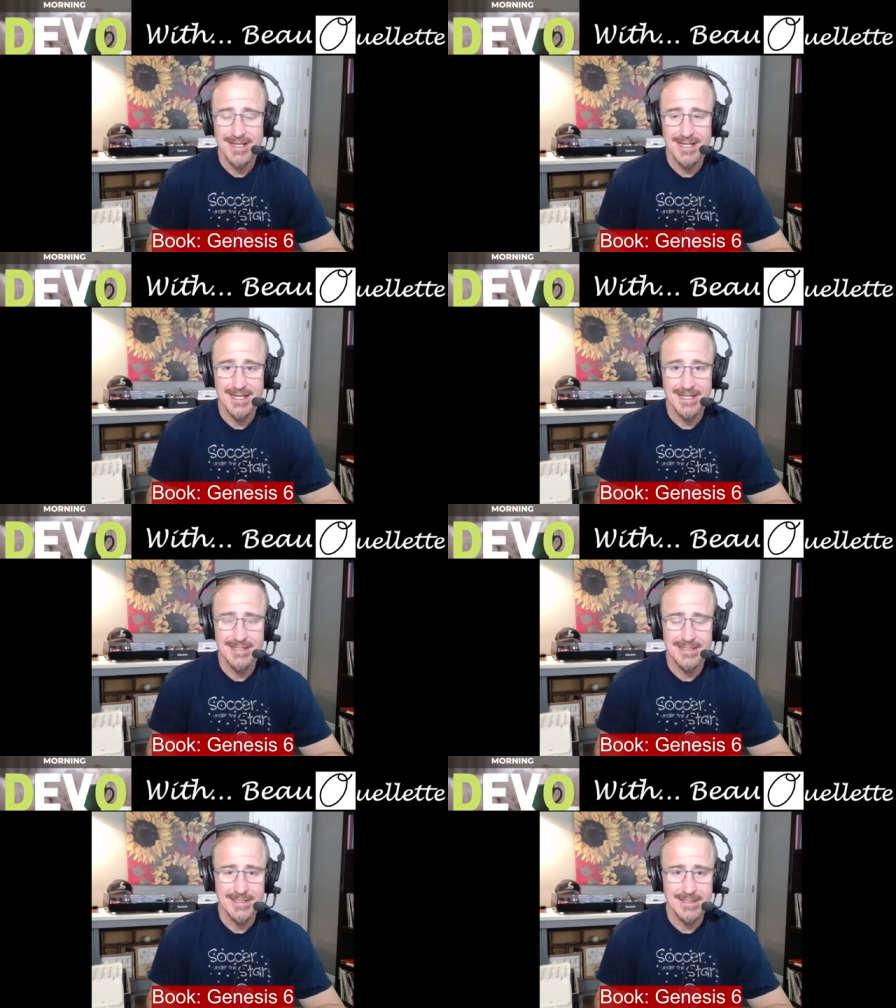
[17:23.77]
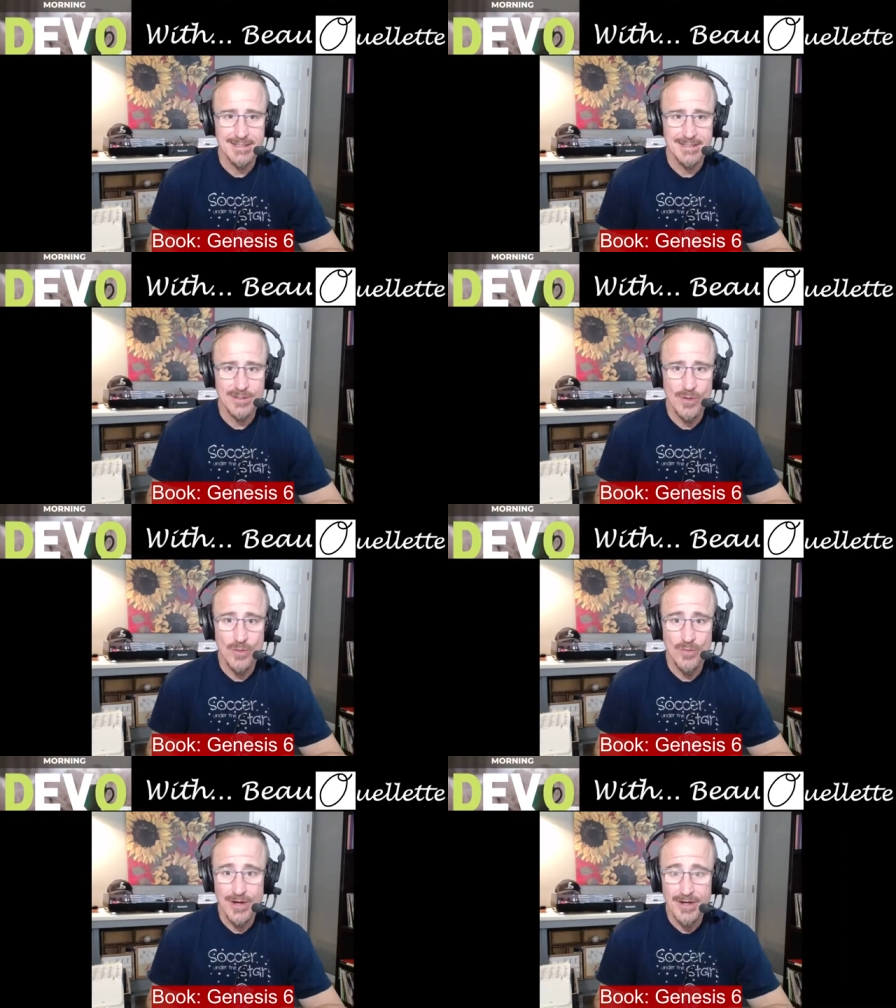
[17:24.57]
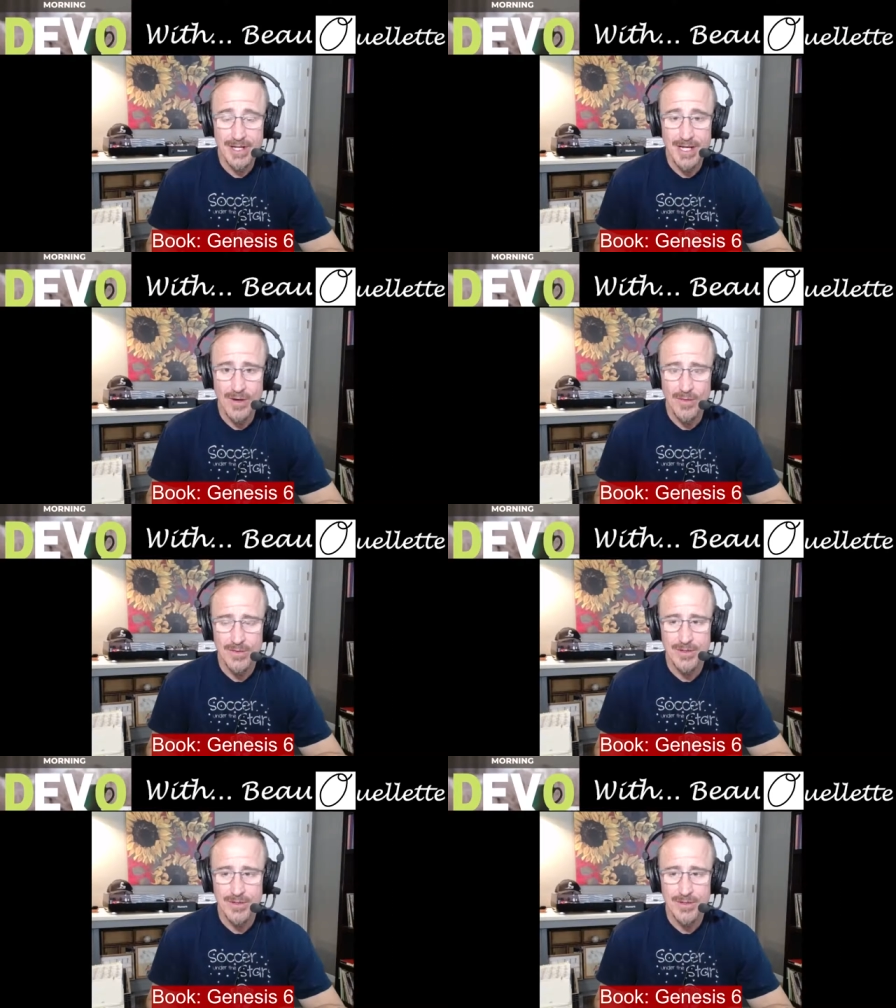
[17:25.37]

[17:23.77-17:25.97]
And so there you go.